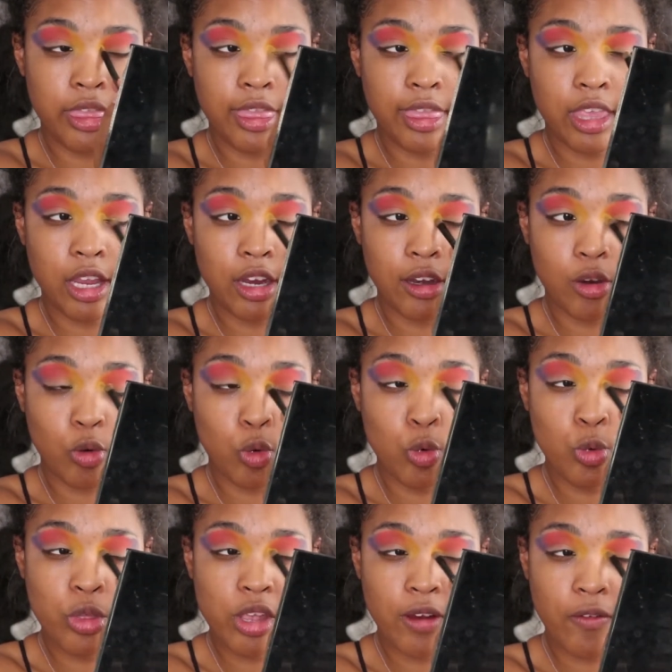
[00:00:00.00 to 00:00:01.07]
they're who
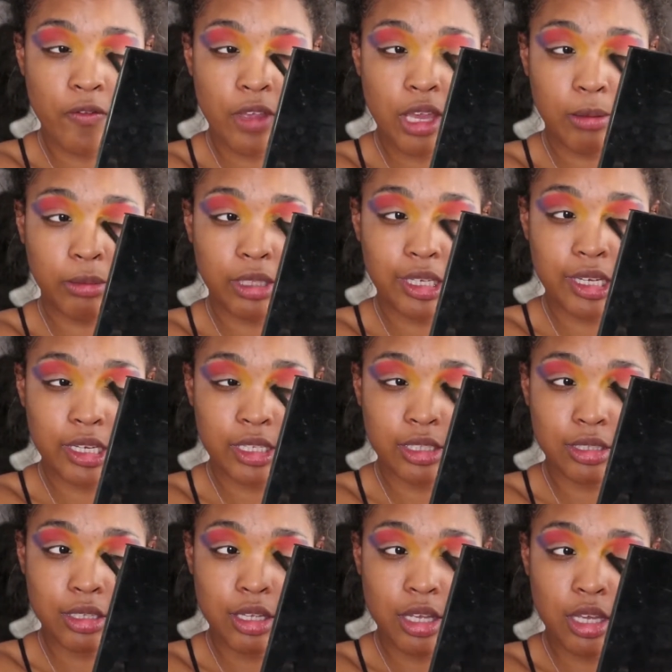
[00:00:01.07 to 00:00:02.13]
their family is
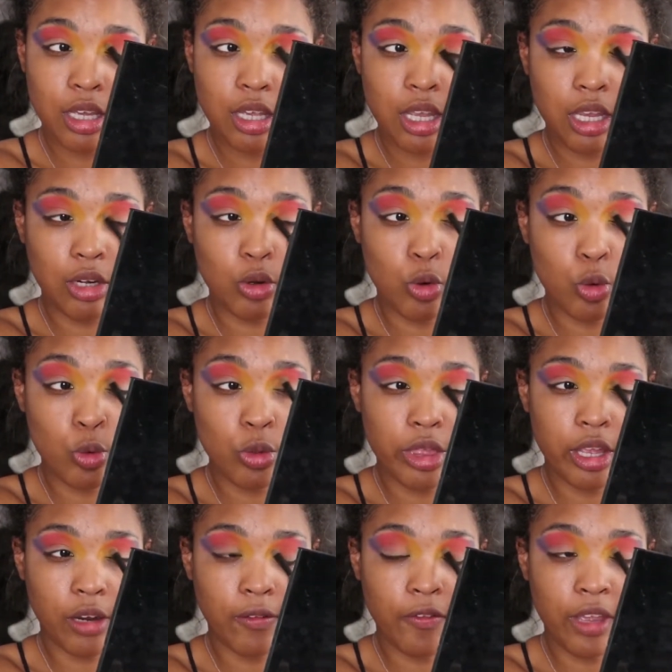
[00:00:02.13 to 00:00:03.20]
and who
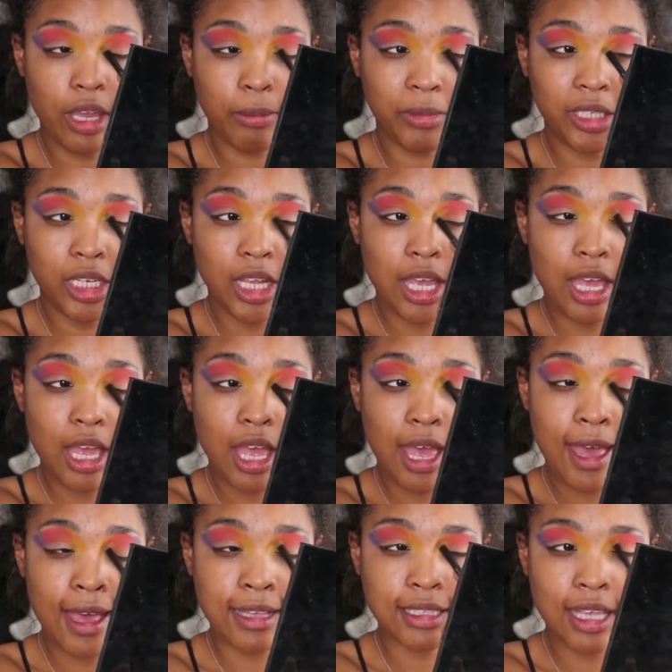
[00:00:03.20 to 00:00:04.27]
their family
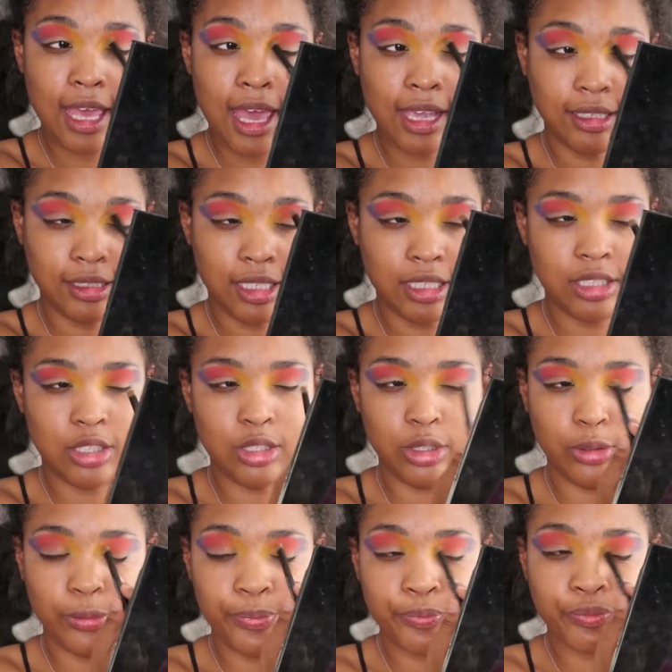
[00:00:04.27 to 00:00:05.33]
has access to,